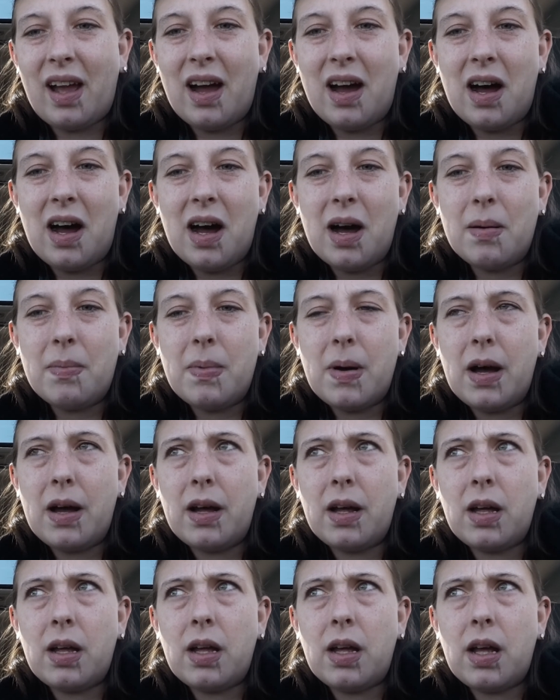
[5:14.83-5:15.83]
um,
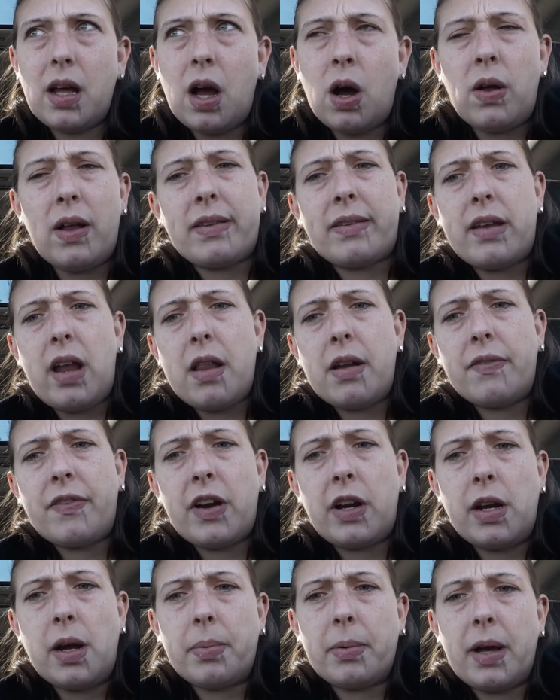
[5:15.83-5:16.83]
oh, that's another
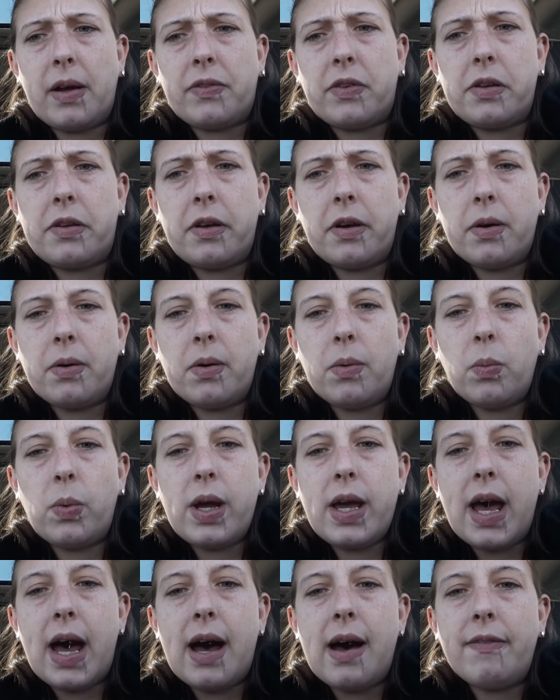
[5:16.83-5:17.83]
video I'm going to have to do.
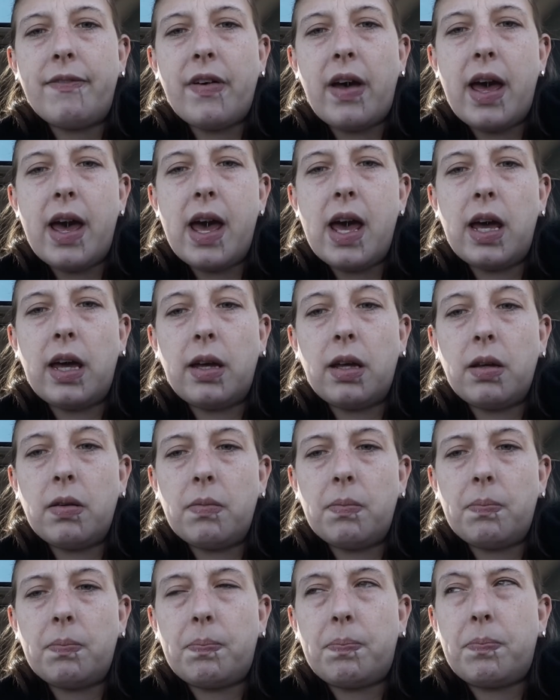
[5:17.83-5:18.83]
We have a
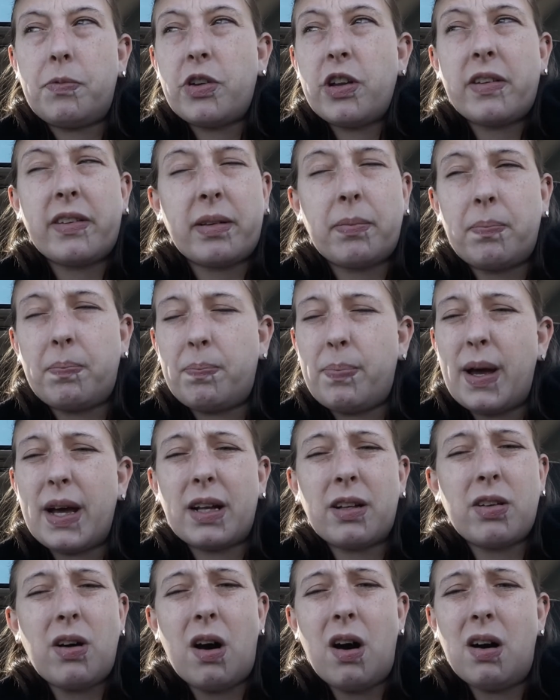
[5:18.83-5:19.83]
just
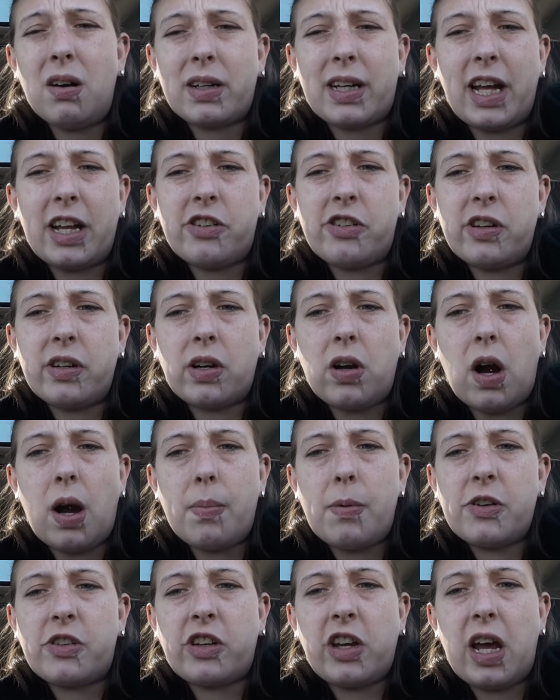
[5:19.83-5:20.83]
big, tall kitchen
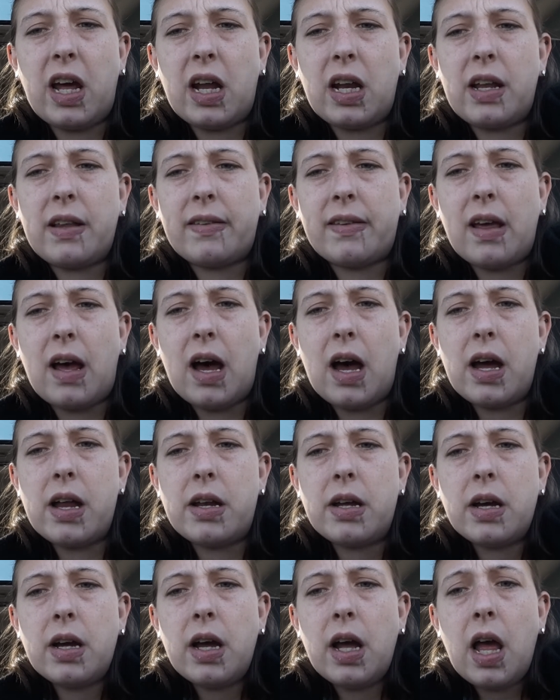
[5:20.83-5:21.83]
garbage can
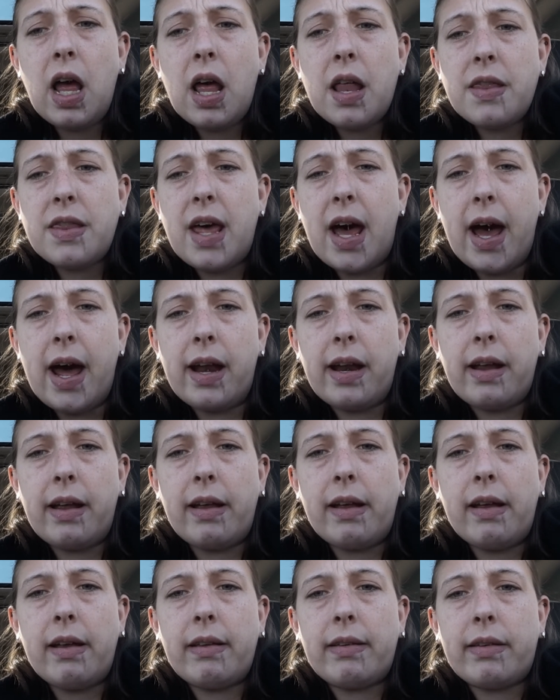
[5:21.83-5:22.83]
inside that
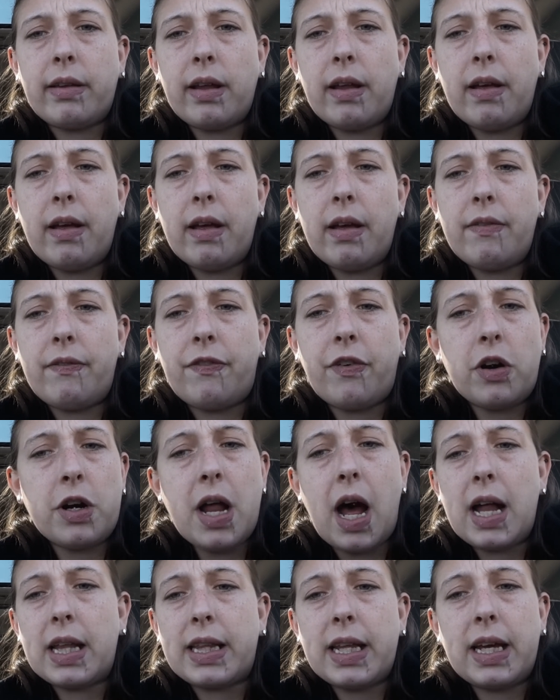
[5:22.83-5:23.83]
is for
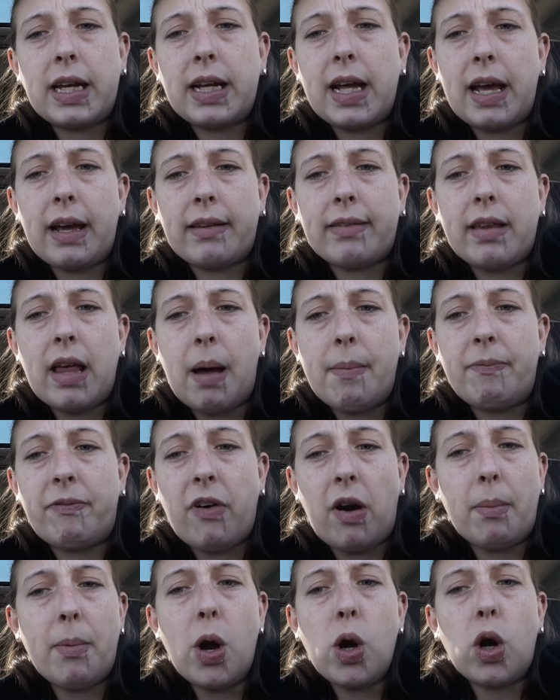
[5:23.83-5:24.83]
nothing except
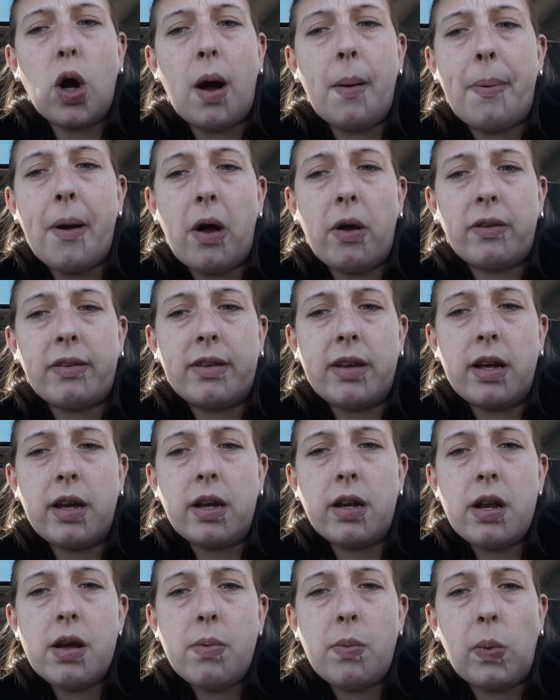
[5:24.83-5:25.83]

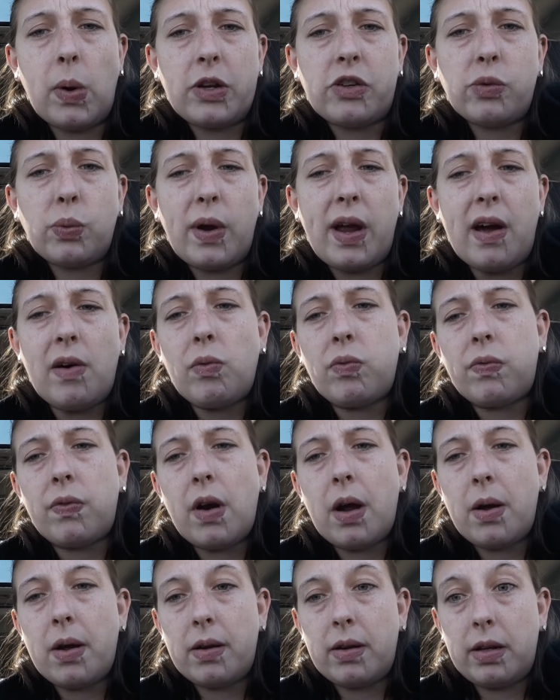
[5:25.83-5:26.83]
vermicomposting, which we have,
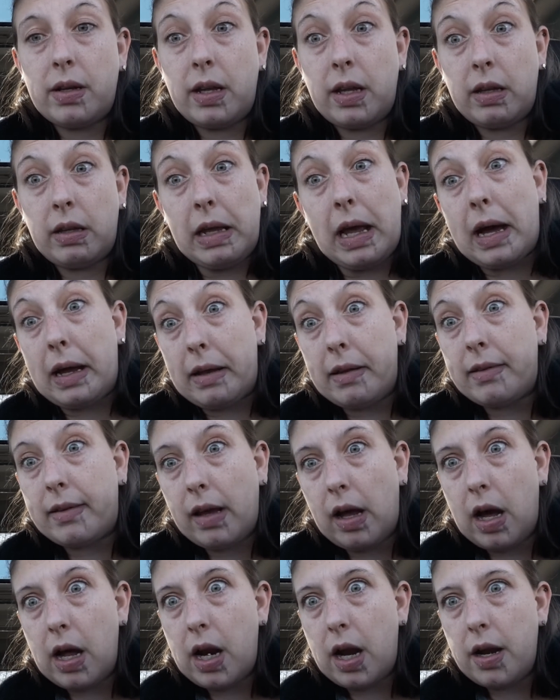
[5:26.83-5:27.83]
yeah,
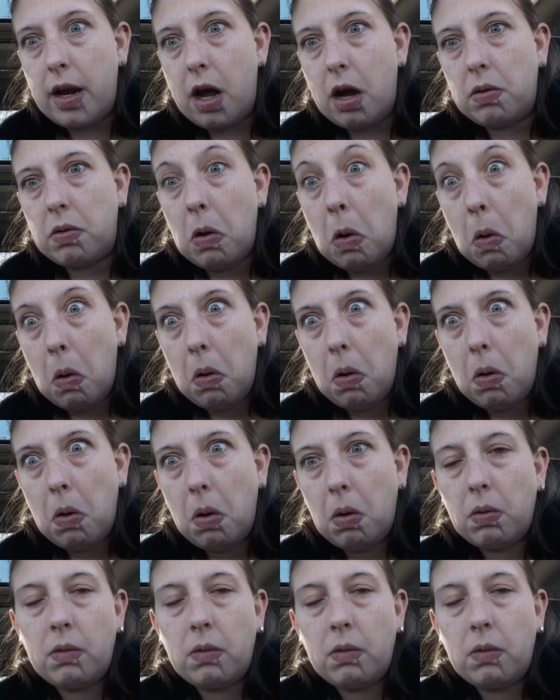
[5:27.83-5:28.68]
inside, I know. Oh.